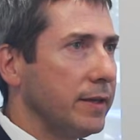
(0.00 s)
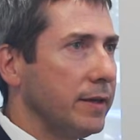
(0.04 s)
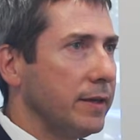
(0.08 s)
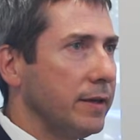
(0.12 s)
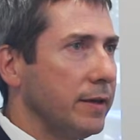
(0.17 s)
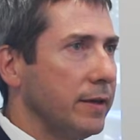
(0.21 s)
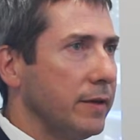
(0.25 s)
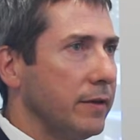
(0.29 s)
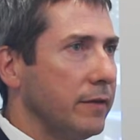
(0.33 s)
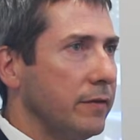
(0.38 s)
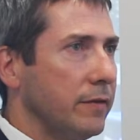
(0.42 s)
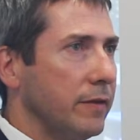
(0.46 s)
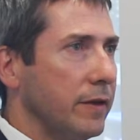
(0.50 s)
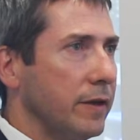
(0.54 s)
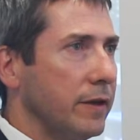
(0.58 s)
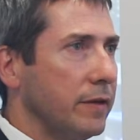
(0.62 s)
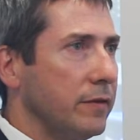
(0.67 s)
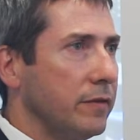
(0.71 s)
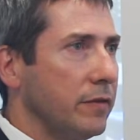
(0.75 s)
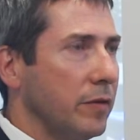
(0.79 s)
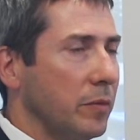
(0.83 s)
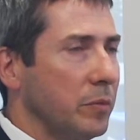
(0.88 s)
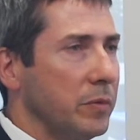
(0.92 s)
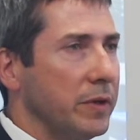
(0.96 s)
is
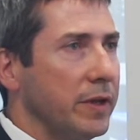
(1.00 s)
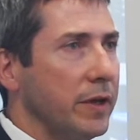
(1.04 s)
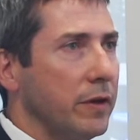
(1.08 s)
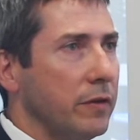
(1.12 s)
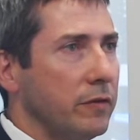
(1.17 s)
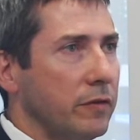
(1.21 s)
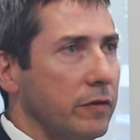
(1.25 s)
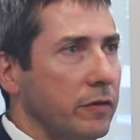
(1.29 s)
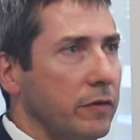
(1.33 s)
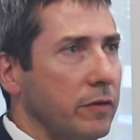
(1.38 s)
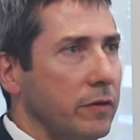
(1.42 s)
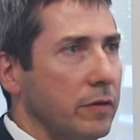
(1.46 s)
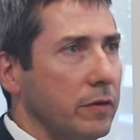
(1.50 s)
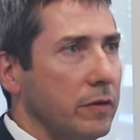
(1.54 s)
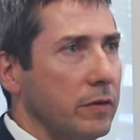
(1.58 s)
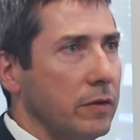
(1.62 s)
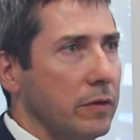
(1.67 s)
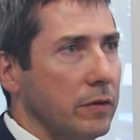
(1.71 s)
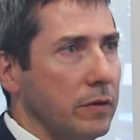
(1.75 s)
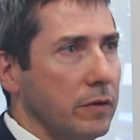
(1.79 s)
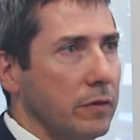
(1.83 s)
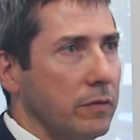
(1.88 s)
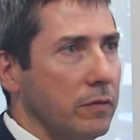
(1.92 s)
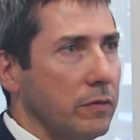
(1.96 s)
that someone else,
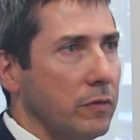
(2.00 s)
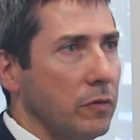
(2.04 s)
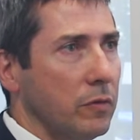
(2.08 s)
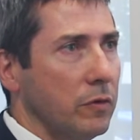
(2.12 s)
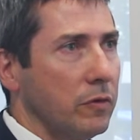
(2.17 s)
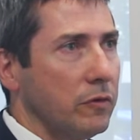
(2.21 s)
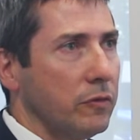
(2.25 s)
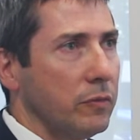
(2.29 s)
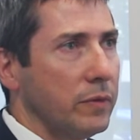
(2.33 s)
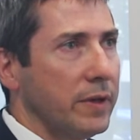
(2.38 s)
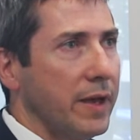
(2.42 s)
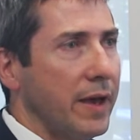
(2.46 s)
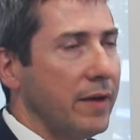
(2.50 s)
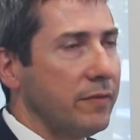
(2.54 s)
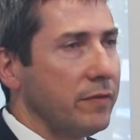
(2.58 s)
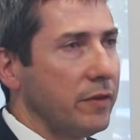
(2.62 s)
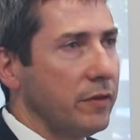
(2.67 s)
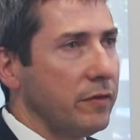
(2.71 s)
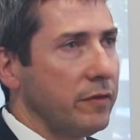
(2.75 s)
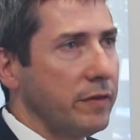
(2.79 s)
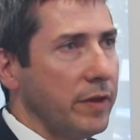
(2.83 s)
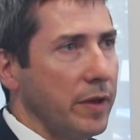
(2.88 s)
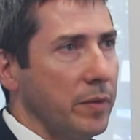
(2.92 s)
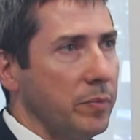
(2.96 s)
of course, would have to
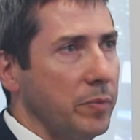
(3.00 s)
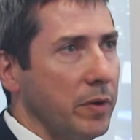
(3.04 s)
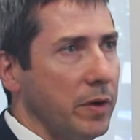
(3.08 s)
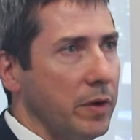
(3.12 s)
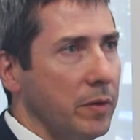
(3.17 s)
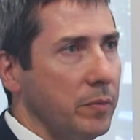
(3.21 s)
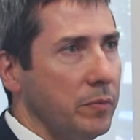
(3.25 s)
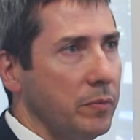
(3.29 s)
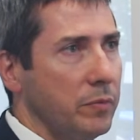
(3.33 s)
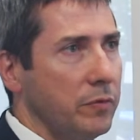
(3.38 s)
step up.